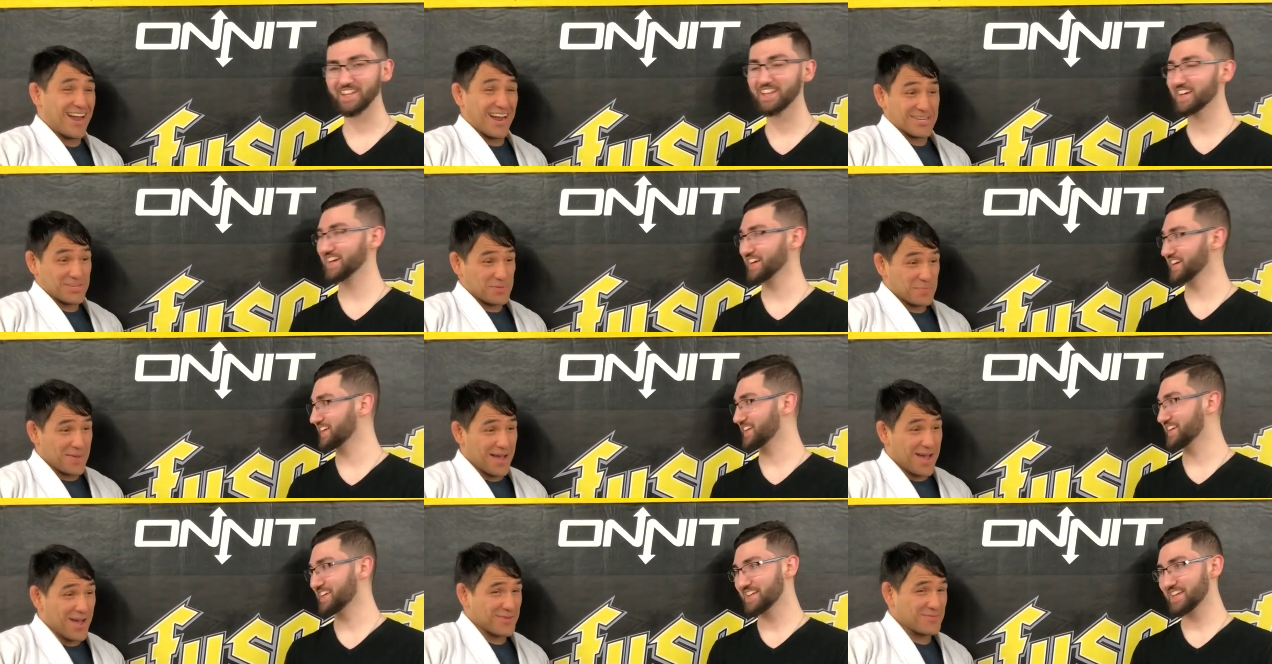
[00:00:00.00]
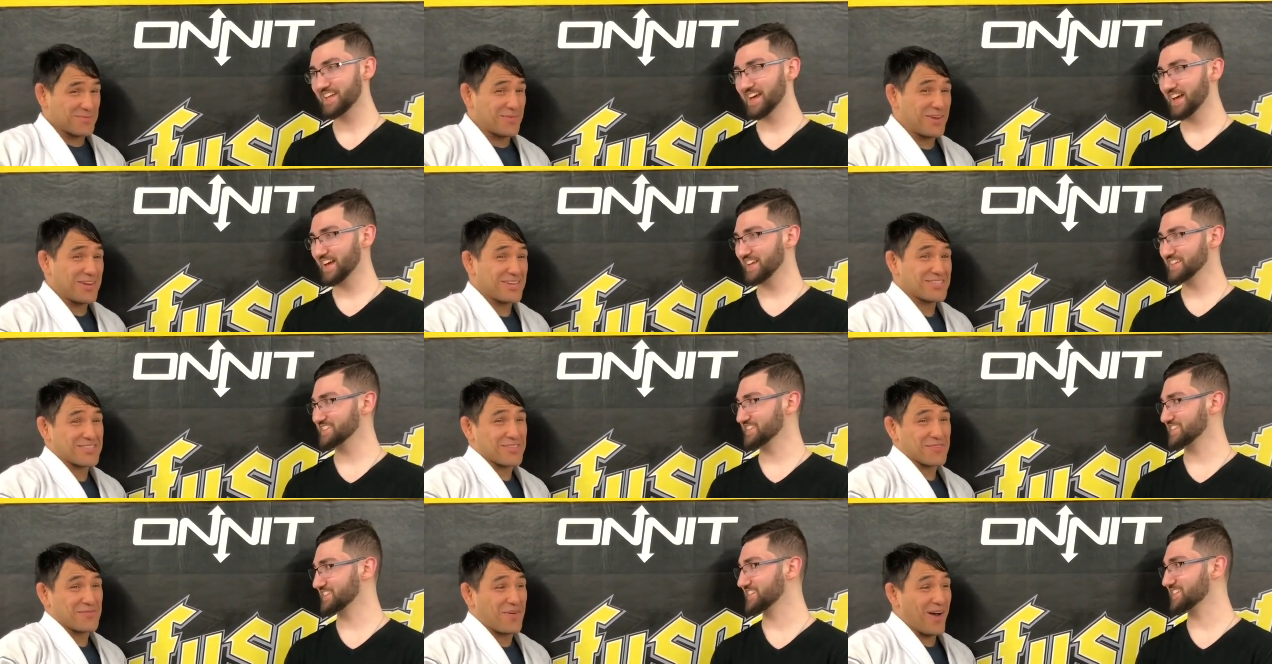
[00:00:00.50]
Speaker 1: Knocked him out,
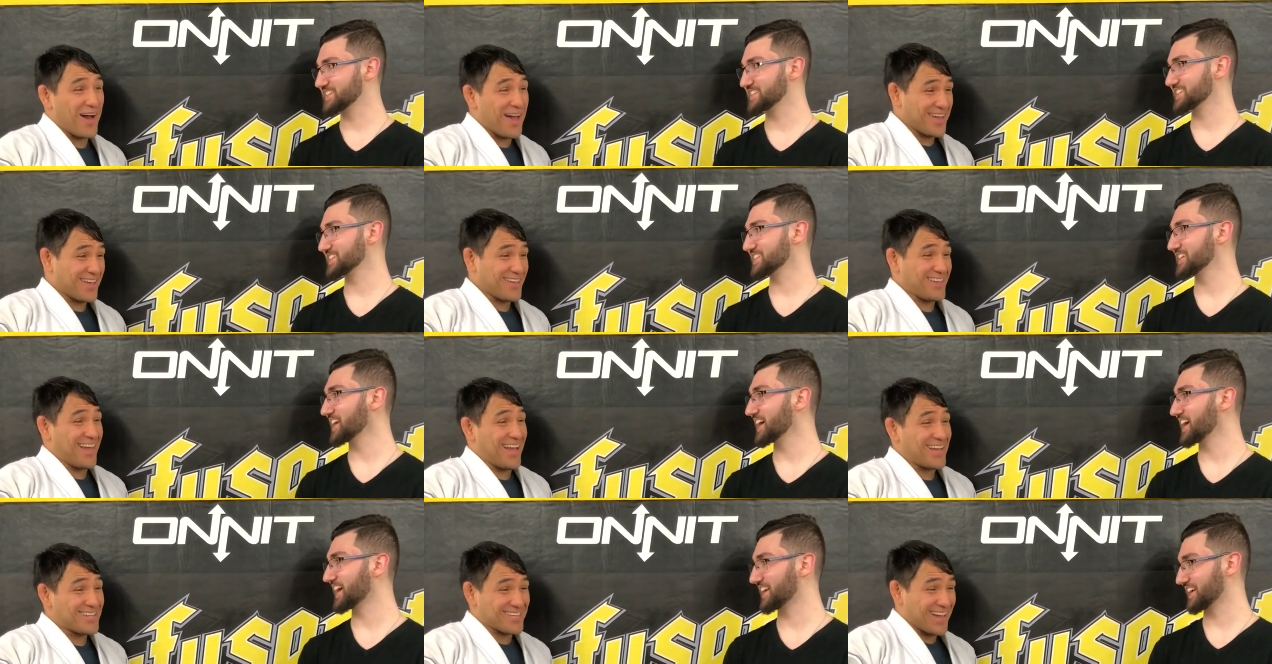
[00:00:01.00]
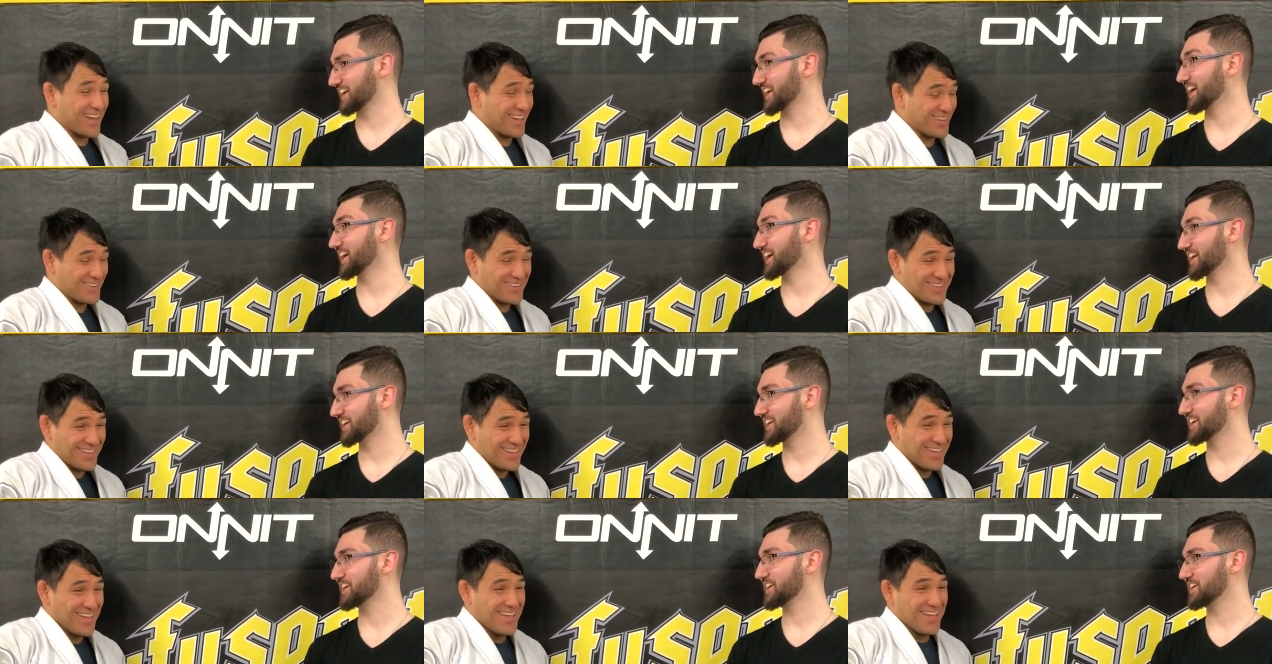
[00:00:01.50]
finished the fight. That's how
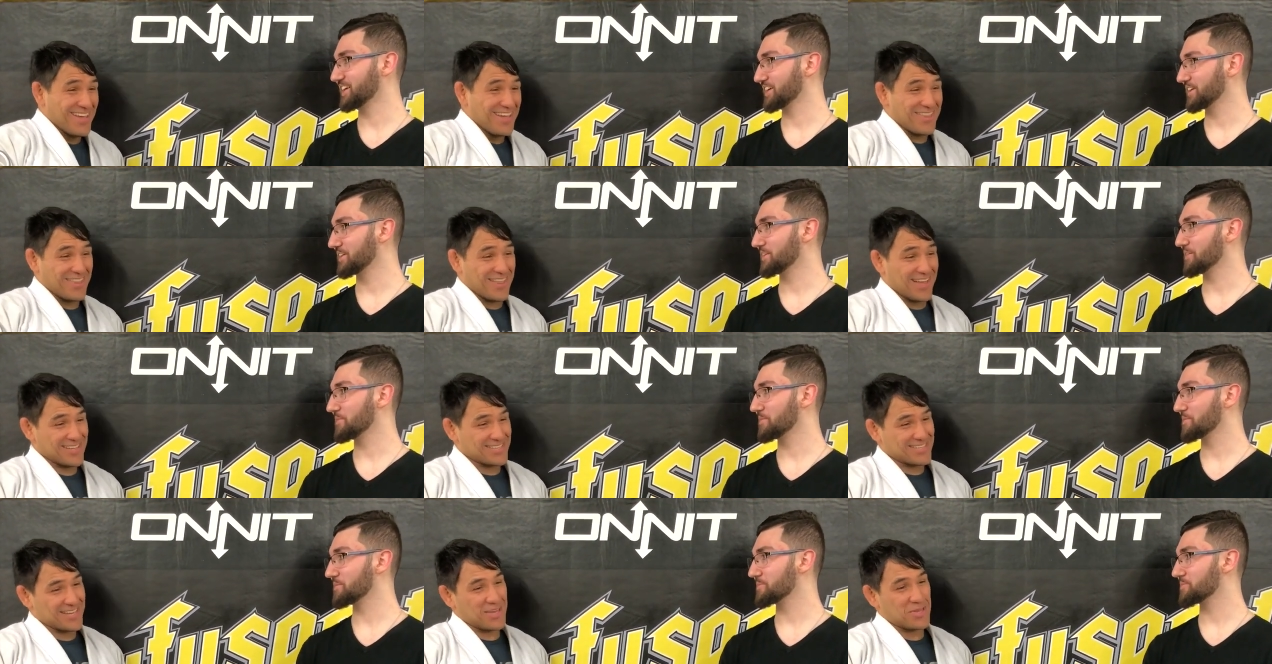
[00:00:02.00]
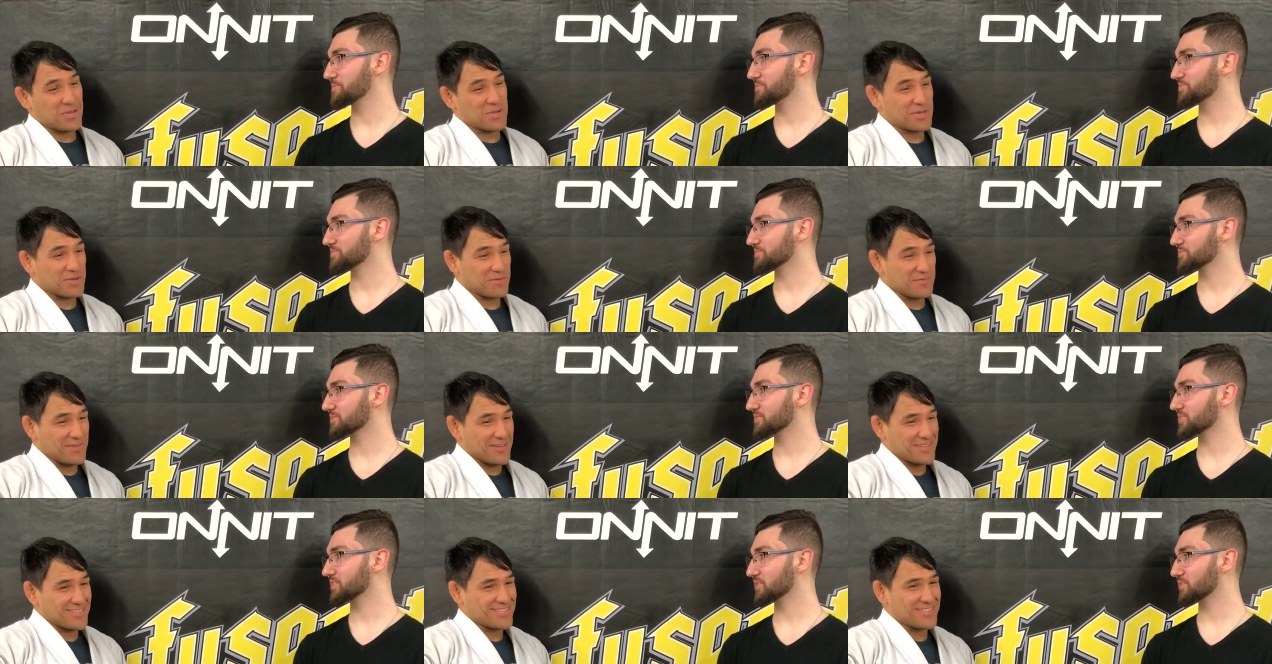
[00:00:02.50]
you. That's how you
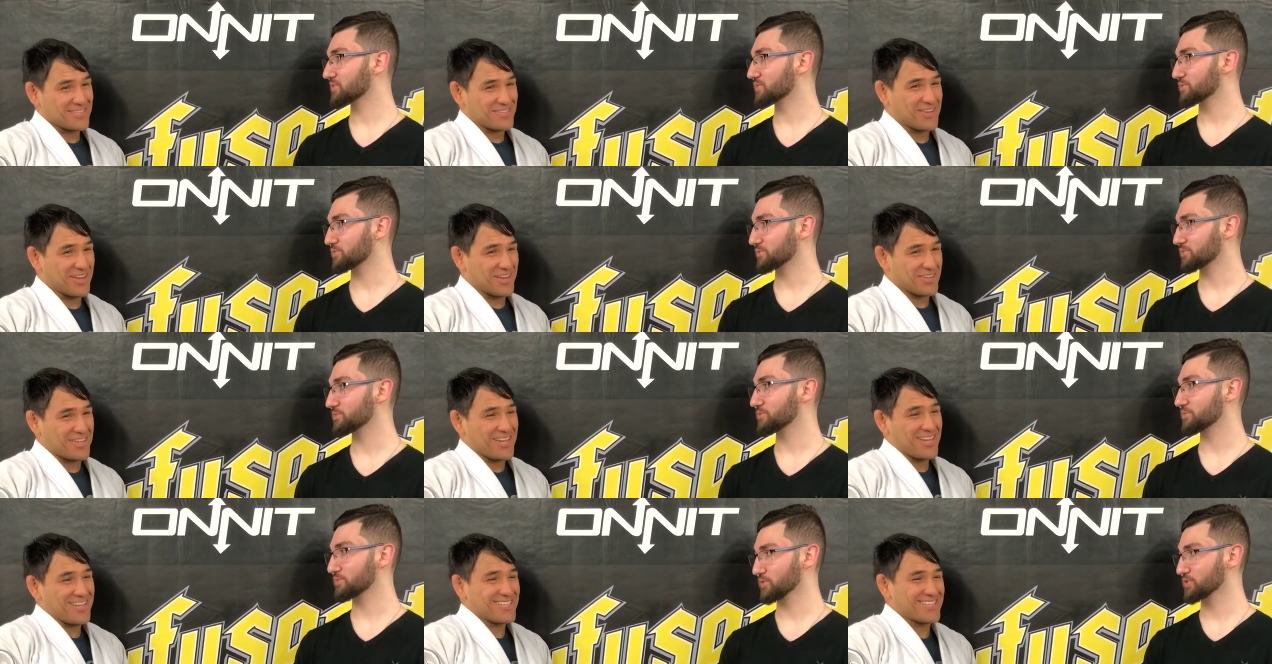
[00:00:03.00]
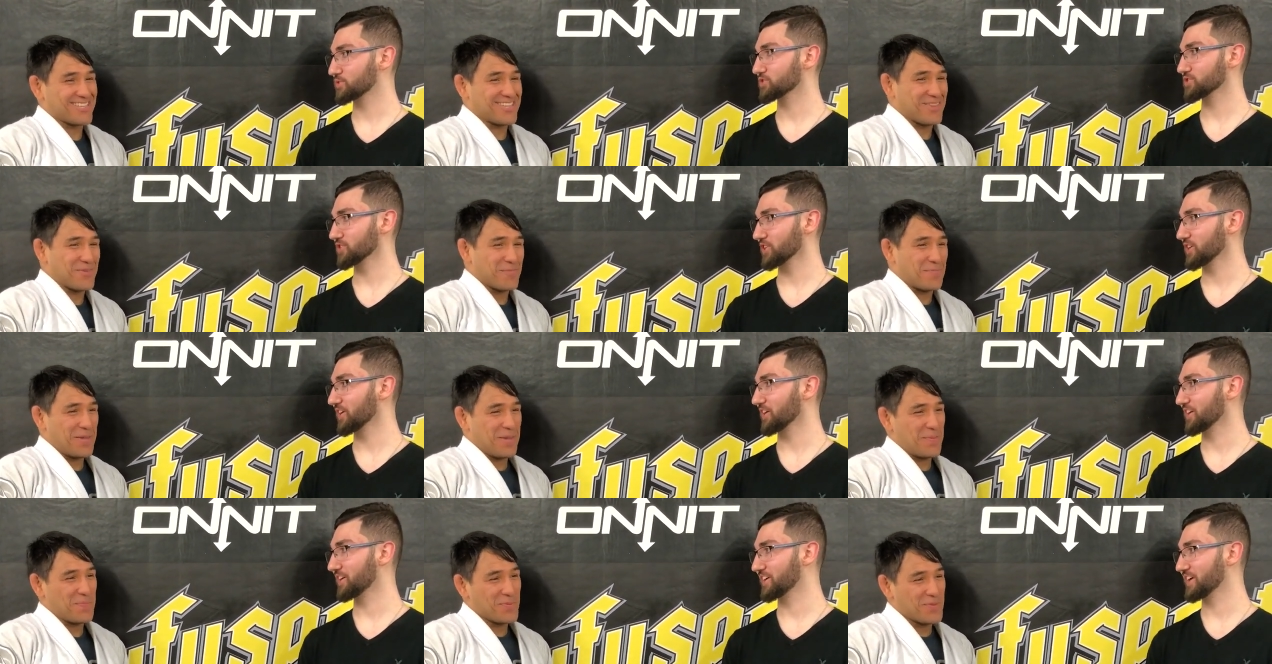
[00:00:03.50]
convince the judges and
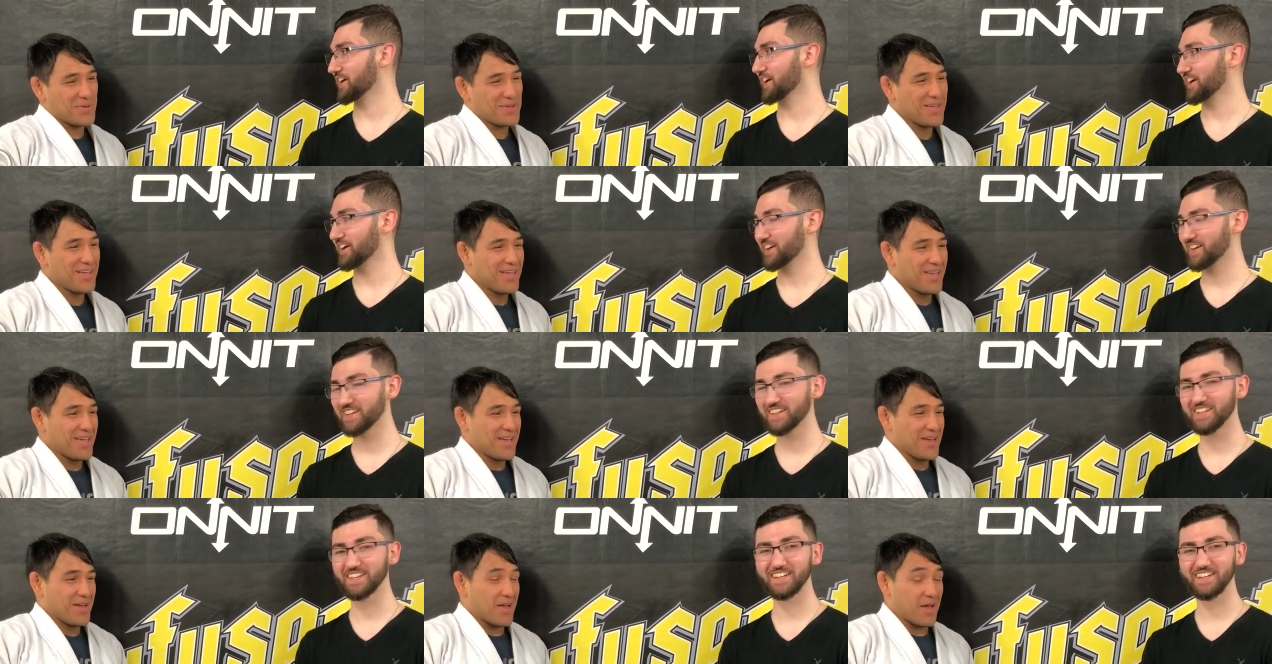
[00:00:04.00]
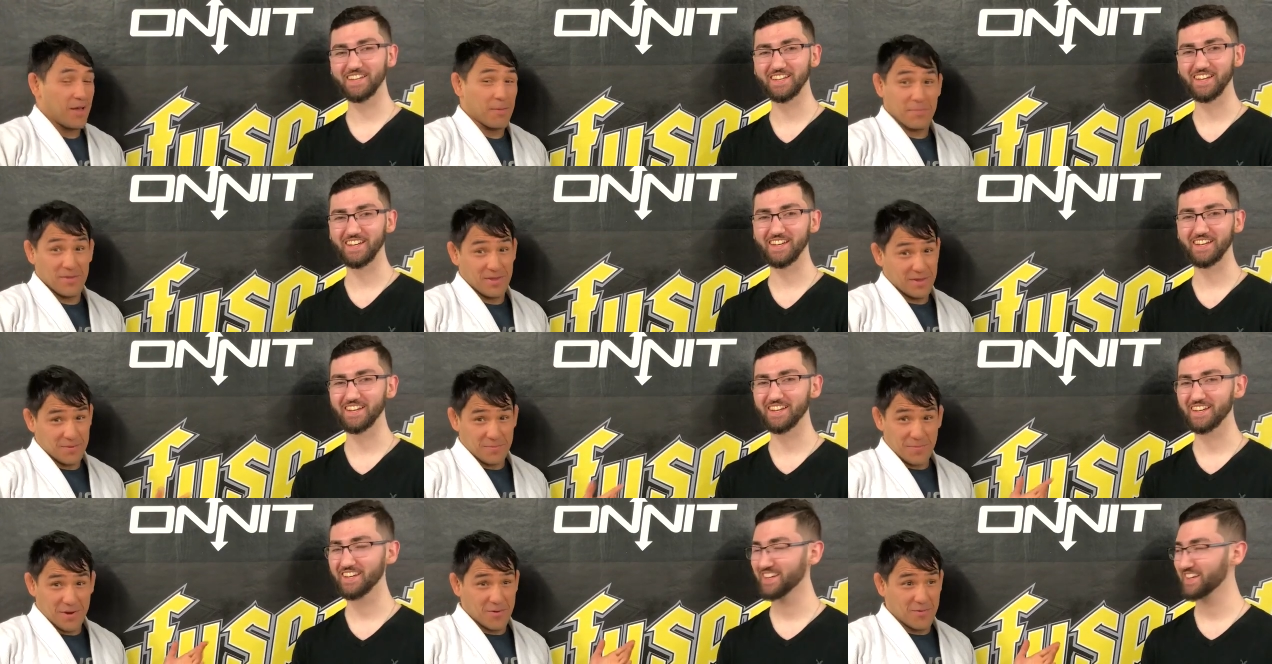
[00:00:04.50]
the people. I
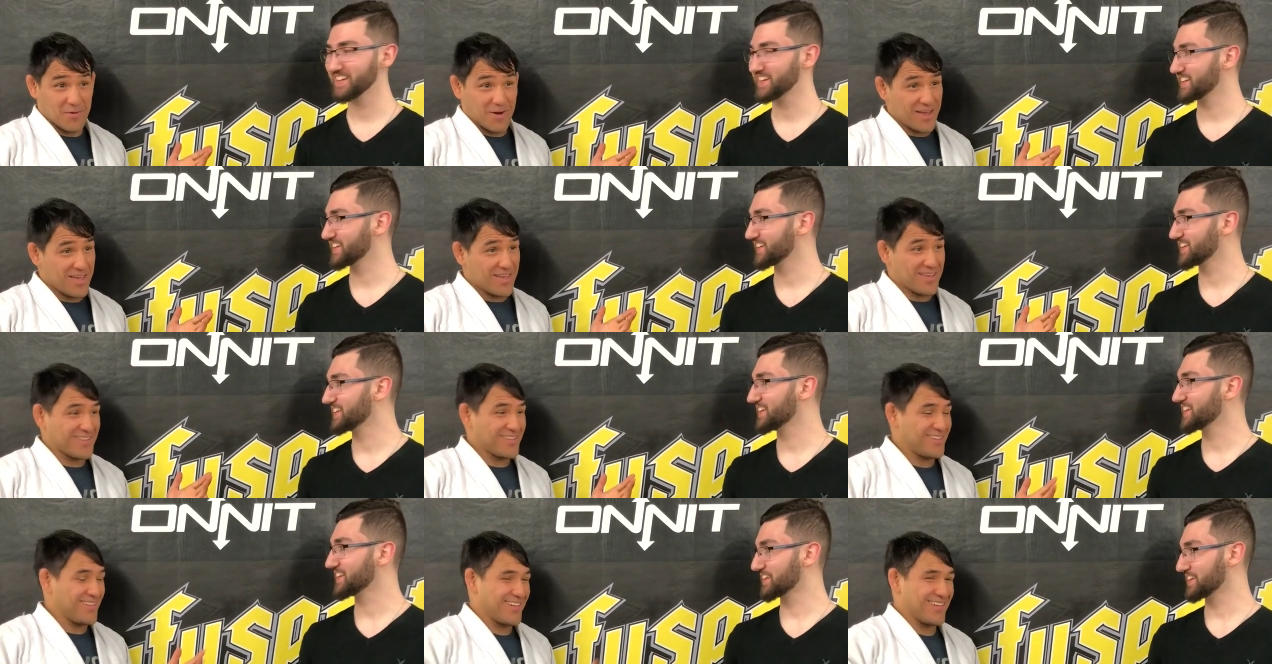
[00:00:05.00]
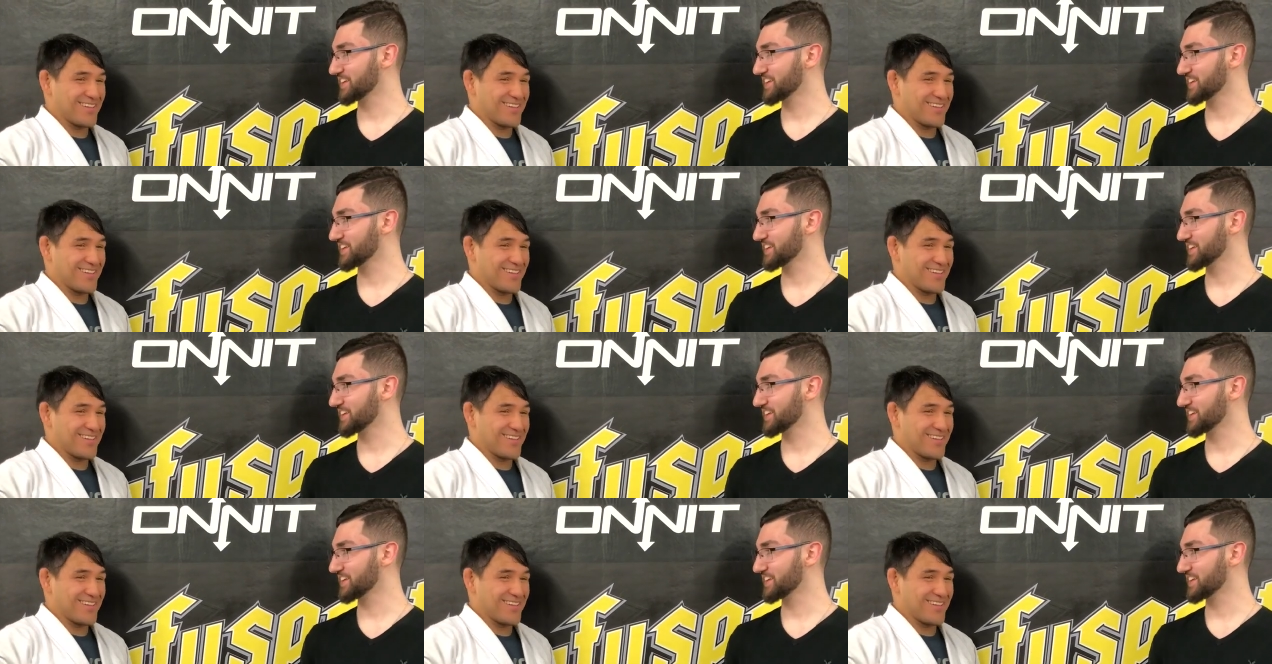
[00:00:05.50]
mean, am I right?